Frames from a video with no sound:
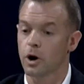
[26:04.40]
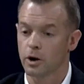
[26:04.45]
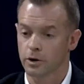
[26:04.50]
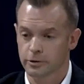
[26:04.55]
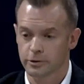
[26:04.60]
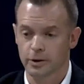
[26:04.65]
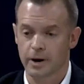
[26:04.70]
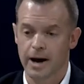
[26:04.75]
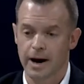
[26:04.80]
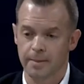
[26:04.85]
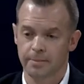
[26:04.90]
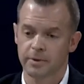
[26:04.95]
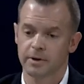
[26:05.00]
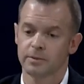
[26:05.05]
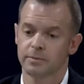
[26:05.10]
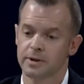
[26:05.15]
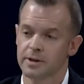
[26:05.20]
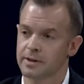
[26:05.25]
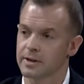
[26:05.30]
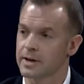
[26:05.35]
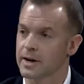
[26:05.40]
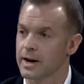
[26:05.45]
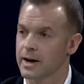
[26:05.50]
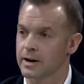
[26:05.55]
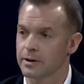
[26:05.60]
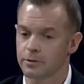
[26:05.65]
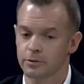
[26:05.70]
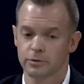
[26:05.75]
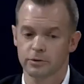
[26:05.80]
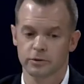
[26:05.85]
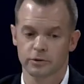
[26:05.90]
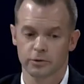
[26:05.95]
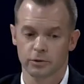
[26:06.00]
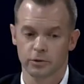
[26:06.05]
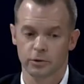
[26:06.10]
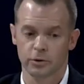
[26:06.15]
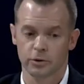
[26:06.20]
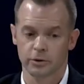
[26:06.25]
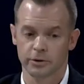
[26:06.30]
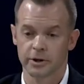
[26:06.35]
also happened to be the guy who
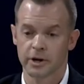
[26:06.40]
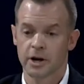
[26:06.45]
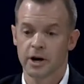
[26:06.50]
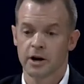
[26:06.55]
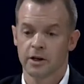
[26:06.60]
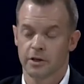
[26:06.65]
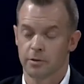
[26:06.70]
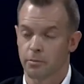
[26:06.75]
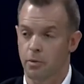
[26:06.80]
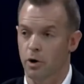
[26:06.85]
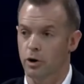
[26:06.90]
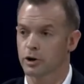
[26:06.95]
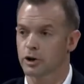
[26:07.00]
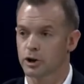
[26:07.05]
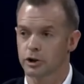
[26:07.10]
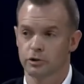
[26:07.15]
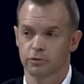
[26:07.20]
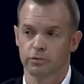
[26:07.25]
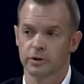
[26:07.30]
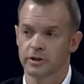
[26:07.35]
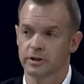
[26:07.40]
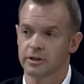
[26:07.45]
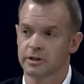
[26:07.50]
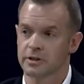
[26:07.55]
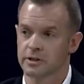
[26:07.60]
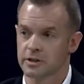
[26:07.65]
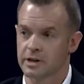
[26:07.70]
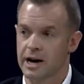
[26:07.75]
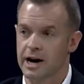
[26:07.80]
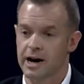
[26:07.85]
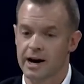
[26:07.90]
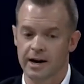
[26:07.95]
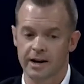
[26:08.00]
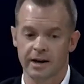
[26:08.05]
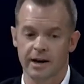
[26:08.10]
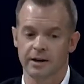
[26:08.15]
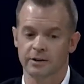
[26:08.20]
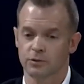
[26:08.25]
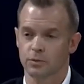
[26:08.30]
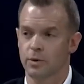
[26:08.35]
sold The Martian to Ridley Scott,
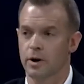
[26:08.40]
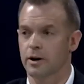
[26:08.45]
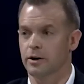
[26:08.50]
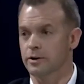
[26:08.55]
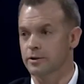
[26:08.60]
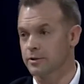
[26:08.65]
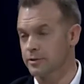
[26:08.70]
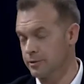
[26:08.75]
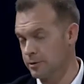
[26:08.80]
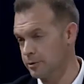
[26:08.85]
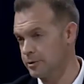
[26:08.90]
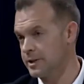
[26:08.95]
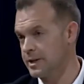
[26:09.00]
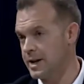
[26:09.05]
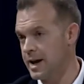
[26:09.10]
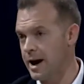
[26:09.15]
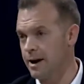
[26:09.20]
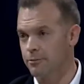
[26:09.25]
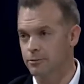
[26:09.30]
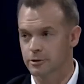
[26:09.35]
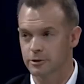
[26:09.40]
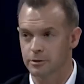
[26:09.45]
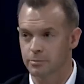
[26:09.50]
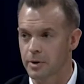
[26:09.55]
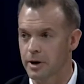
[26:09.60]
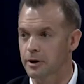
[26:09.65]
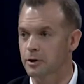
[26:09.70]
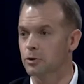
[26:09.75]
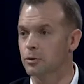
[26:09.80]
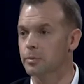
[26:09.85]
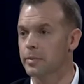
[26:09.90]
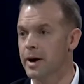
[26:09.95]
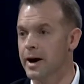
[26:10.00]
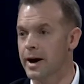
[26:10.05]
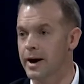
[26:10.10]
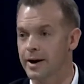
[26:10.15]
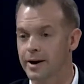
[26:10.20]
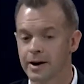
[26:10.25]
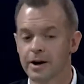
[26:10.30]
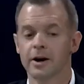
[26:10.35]
as well as 13 Hours to Michael
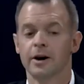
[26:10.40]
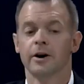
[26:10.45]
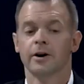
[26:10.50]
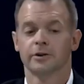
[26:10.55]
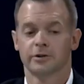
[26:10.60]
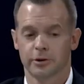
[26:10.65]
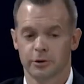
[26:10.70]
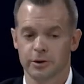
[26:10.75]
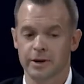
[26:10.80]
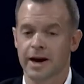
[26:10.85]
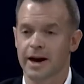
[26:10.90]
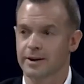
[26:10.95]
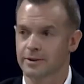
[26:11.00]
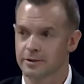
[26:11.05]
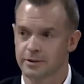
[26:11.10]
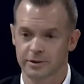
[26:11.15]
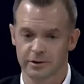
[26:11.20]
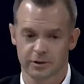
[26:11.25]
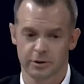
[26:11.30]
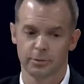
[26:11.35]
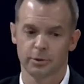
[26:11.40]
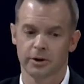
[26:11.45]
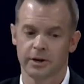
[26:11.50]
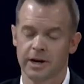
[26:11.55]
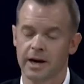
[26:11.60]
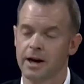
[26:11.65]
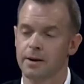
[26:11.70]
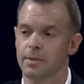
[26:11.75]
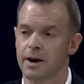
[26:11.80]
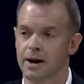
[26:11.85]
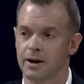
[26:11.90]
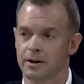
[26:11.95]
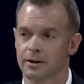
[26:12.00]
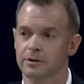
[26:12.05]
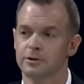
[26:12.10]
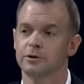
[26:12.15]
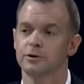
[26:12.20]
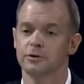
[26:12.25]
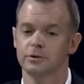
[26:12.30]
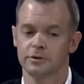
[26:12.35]
Bay. So, yes, yeah, since the book came out on
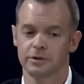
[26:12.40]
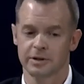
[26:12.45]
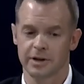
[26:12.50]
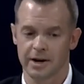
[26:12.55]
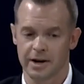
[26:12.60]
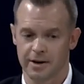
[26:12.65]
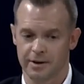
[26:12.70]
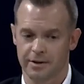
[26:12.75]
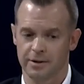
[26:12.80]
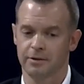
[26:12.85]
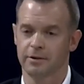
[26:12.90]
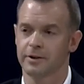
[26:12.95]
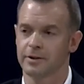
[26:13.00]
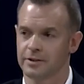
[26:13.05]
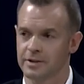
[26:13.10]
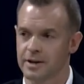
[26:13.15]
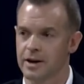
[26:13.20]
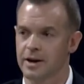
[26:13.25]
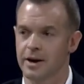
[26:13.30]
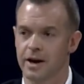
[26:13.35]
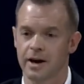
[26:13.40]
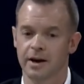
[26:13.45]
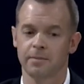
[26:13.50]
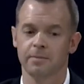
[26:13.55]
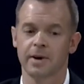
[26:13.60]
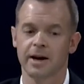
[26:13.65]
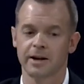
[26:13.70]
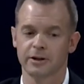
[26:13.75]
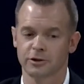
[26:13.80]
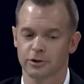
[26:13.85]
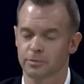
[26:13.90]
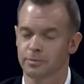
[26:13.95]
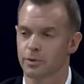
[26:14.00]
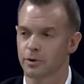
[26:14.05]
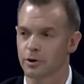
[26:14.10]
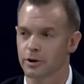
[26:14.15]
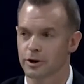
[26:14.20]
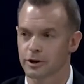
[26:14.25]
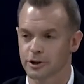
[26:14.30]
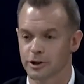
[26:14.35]
Tuesday, there is a major
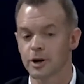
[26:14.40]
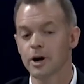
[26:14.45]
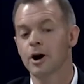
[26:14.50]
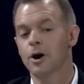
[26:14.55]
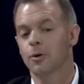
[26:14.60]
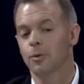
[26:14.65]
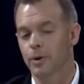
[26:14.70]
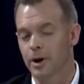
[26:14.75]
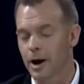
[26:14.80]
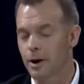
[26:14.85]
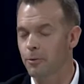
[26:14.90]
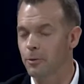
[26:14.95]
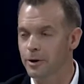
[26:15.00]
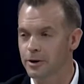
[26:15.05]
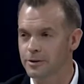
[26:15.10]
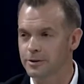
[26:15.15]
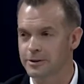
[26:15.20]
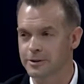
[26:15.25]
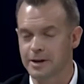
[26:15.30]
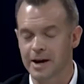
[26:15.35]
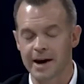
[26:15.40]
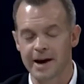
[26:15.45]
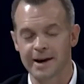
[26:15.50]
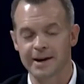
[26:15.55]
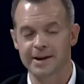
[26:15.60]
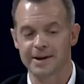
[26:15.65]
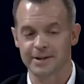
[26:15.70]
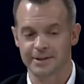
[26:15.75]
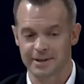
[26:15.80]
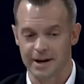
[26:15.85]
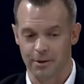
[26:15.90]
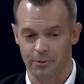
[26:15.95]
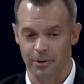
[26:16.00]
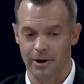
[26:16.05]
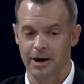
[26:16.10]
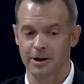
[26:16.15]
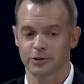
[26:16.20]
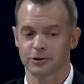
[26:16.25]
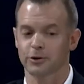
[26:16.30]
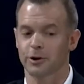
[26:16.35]
push. What I will say is that when
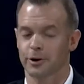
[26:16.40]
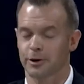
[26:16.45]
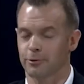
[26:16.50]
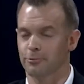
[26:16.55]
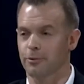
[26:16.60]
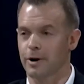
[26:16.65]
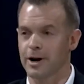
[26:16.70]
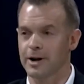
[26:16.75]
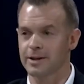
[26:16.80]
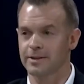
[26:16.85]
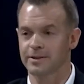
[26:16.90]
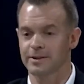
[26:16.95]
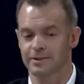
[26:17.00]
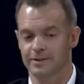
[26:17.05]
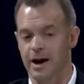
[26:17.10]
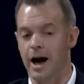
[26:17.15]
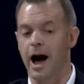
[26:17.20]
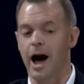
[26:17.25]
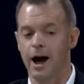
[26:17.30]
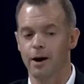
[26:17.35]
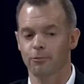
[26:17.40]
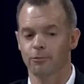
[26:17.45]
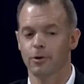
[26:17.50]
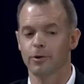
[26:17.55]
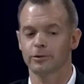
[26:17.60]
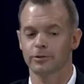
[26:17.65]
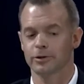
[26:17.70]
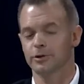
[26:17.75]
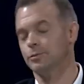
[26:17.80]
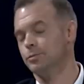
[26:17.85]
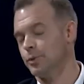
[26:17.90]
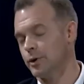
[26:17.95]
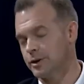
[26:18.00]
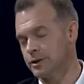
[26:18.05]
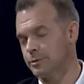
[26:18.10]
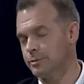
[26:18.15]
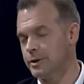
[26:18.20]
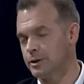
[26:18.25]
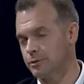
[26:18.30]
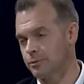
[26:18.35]
I started writing this, I wrote this book
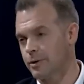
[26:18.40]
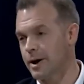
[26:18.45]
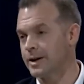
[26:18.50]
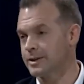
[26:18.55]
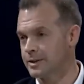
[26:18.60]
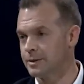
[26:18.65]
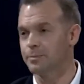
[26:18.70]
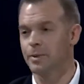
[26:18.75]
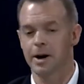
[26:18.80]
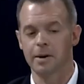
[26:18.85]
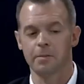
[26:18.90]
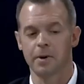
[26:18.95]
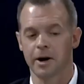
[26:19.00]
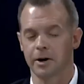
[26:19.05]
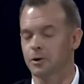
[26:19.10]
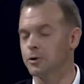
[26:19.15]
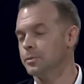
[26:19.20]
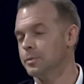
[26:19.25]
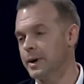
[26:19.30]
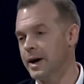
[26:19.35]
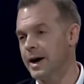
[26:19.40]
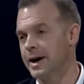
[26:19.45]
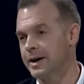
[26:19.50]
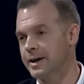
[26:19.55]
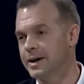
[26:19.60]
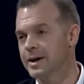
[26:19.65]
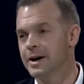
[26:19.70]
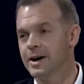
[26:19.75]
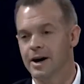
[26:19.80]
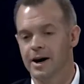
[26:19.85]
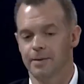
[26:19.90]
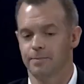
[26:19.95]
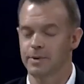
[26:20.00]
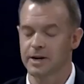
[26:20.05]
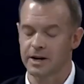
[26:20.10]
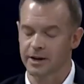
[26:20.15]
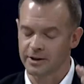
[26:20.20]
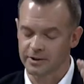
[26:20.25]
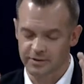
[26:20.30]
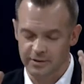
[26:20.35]
to be directed by Michael Bay
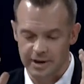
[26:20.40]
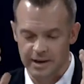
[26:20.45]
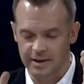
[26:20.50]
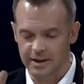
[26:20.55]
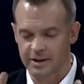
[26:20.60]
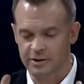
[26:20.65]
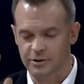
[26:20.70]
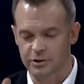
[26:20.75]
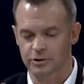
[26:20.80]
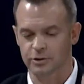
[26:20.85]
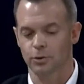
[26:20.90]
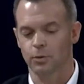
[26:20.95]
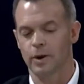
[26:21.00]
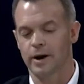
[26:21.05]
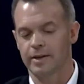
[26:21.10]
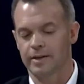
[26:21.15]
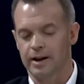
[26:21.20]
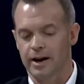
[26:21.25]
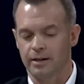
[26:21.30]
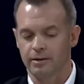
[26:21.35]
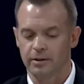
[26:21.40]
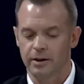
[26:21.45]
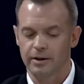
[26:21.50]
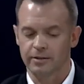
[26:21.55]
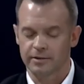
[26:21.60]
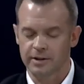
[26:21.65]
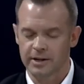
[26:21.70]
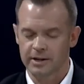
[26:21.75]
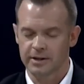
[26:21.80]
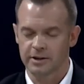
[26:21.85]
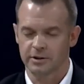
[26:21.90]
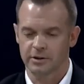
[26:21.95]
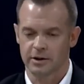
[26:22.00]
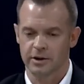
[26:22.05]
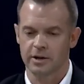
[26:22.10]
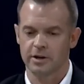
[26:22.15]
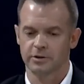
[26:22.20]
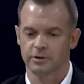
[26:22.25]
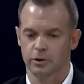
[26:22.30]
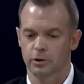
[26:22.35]
because it's just the way that I loved
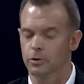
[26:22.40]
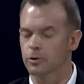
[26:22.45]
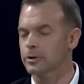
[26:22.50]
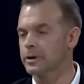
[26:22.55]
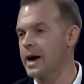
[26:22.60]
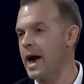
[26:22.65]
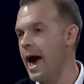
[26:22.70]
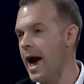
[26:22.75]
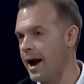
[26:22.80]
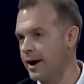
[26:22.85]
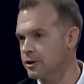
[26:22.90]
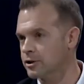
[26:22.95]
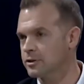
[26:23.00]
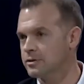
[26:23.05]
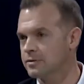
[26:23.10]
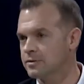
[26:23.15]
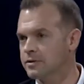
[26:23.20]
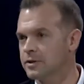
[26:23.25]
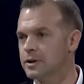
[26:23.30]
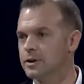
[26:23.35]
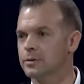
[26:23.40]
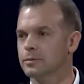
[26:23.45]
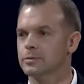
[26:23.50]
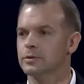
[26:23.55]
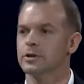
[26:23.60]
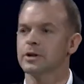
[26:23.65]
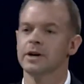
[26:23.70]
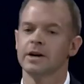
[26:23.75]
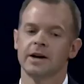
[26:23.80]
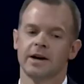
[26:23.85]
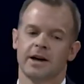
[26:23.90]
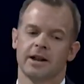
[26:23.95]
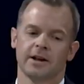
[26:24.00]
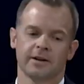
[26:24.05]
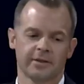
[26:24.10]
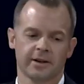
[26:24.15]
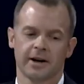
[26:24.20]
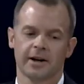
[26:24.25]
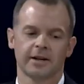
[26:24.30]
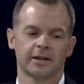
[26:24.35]
his early action films, and I
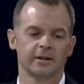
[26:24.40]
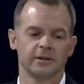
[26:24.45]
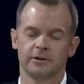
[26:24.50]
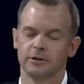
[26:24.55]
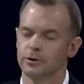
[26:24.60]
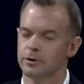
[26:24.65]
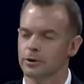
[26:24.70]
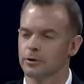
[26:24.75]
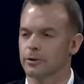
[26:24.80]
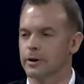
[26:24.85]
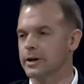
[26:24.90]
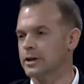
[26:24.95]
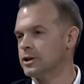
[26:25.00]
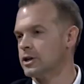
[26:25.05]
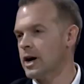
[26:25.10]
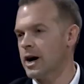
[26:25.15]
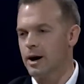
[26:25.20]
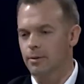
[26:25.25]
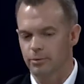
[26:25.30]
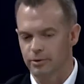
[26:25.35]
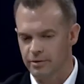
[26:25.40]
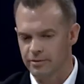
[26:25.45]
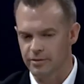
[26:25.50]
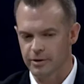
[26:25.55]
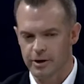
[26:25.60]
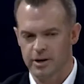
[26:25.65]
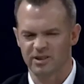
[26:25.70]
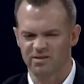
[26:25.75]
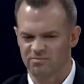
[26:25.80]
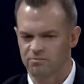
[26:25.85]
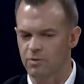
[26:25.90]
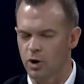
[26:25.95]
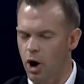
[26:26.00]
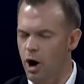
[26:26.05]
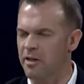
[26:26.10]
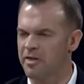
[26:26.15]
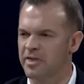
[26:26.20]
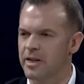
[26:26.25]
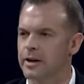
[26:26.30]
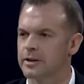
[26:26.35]
thought he could do a great job with a very
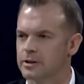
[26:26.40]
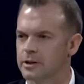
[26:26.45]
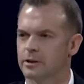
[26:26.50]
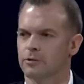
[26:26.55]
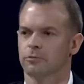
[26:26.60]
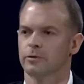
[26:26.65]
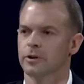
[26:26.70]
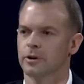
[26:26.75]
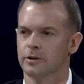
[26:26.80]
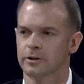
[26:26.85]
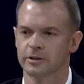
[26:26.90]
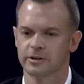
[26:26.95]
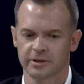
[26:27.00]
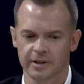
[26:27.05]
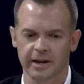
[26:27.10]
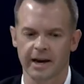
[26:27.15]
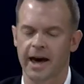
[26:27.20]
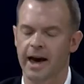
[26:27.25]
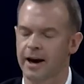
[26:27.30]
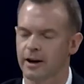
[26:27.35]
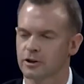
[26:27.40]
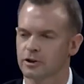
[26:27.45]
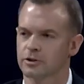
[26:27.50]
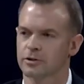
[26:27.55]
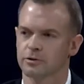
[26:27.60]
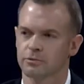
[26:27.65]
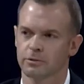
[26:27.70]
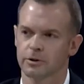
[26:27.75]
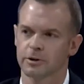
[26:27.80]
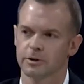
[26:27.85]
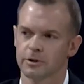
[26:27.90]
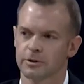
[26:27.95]
authentic, realistic action thriller.